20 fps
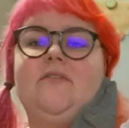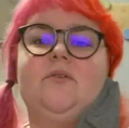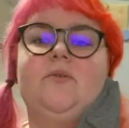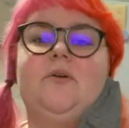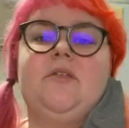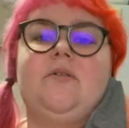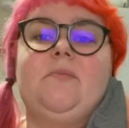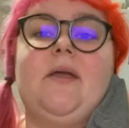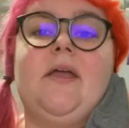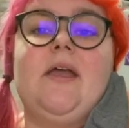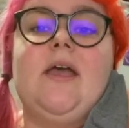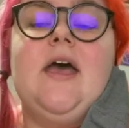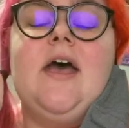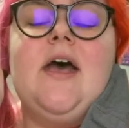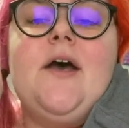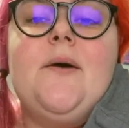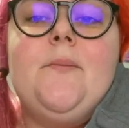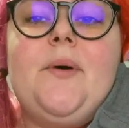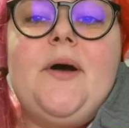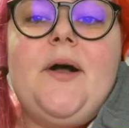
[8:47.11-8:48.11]
it with me,
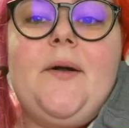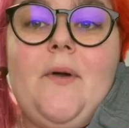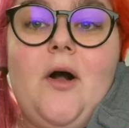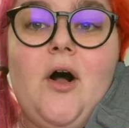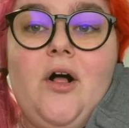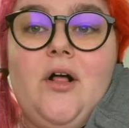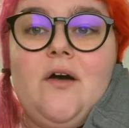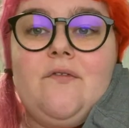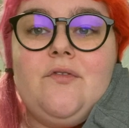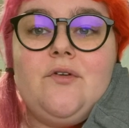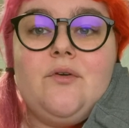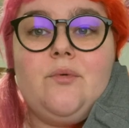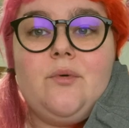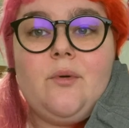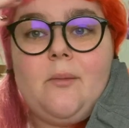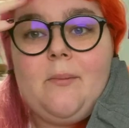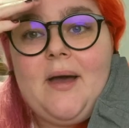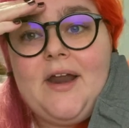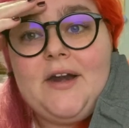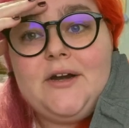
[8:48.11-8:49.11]
but all of the
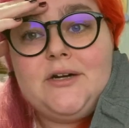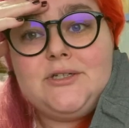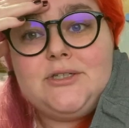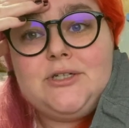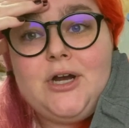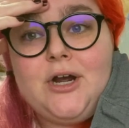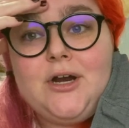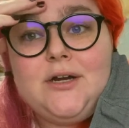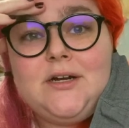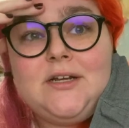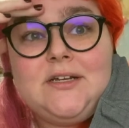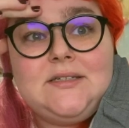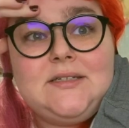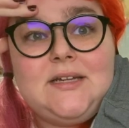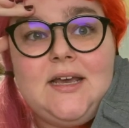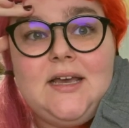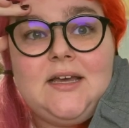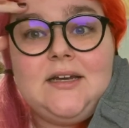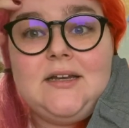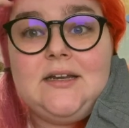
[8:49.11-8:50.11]
Wool Matters yarn he's
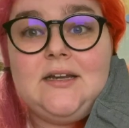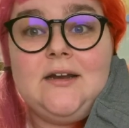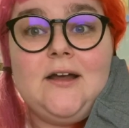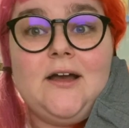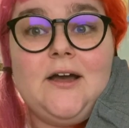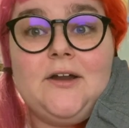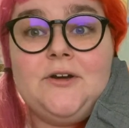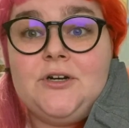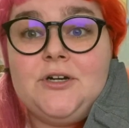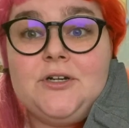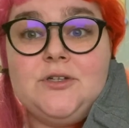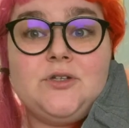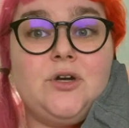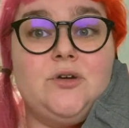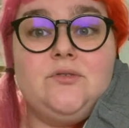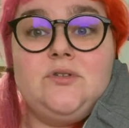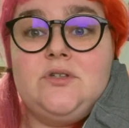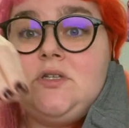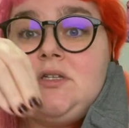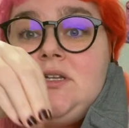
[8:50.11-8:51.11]
taken under his
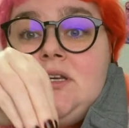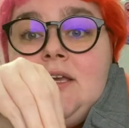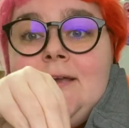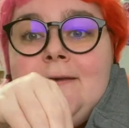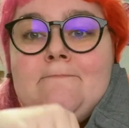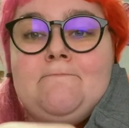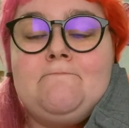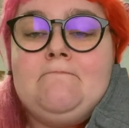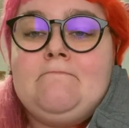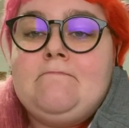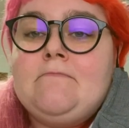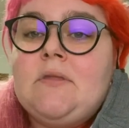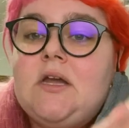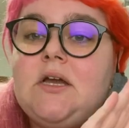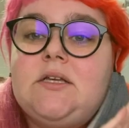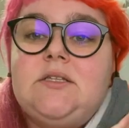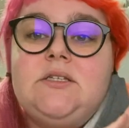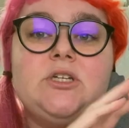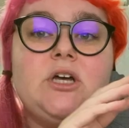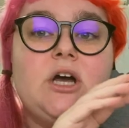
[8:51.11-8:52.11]
own steam
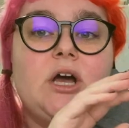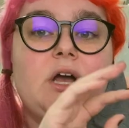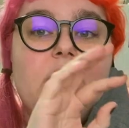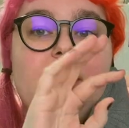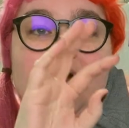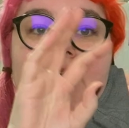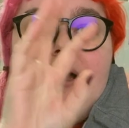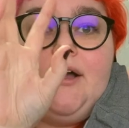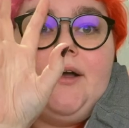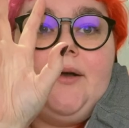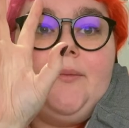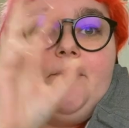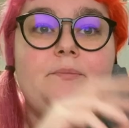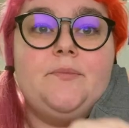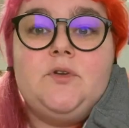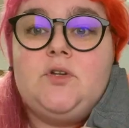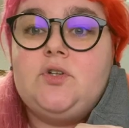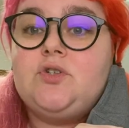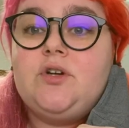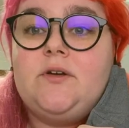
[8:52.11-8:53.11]
because he's got um,
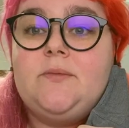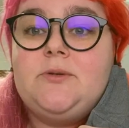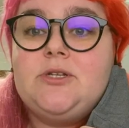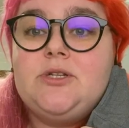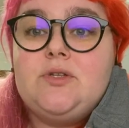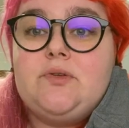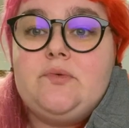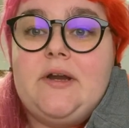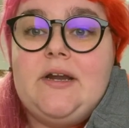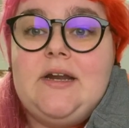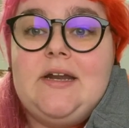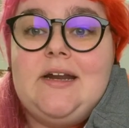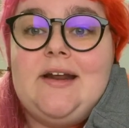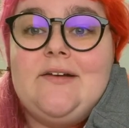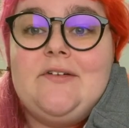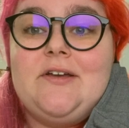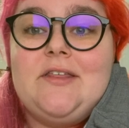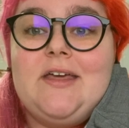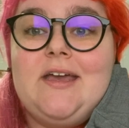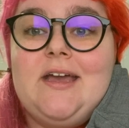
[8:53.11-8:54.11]
descriptions written and
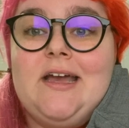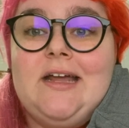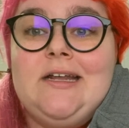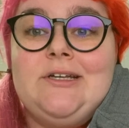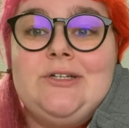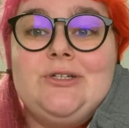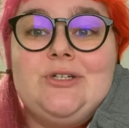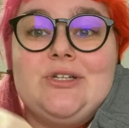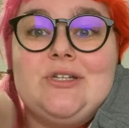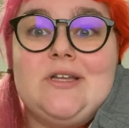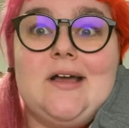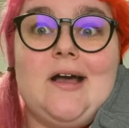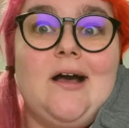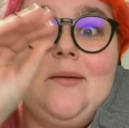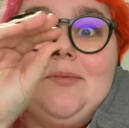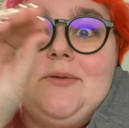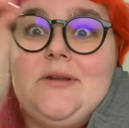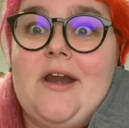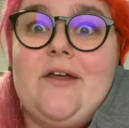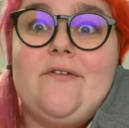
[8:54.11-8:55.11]
everything, and he's just like
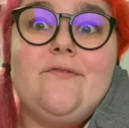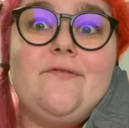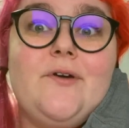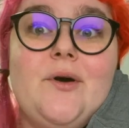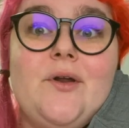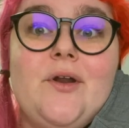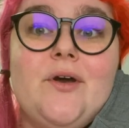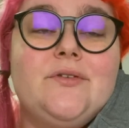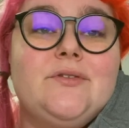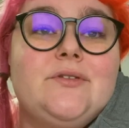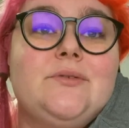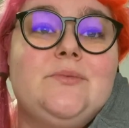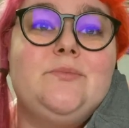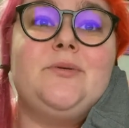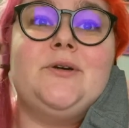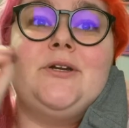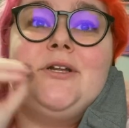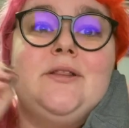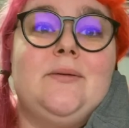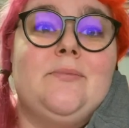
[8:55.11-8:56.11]
updating photos and
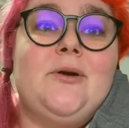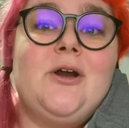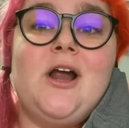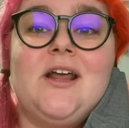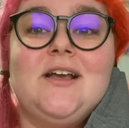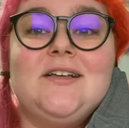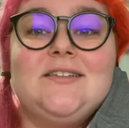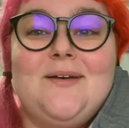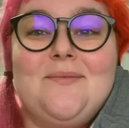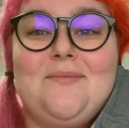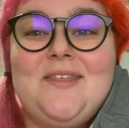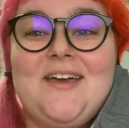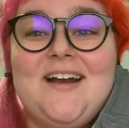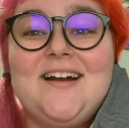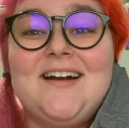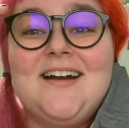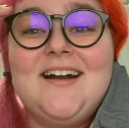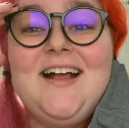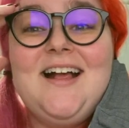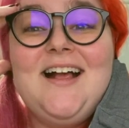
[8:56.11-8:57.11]
putting the products up
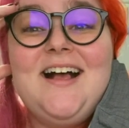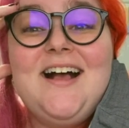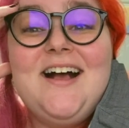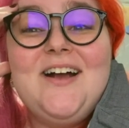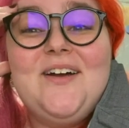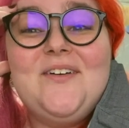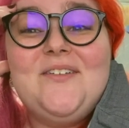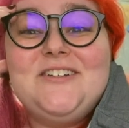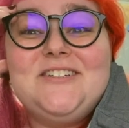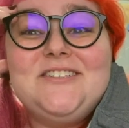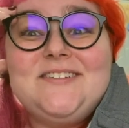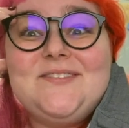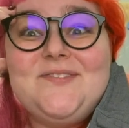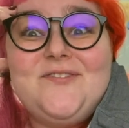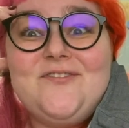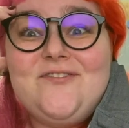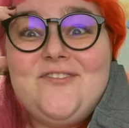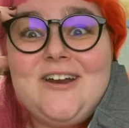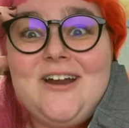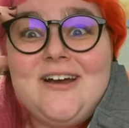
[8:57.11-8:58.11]
there, which is
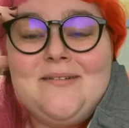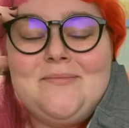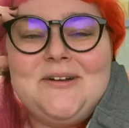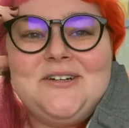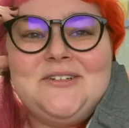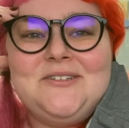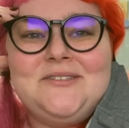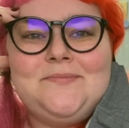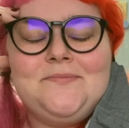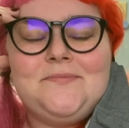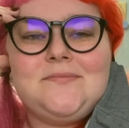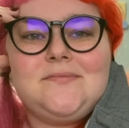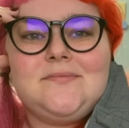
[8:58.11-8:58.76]
phenomenal.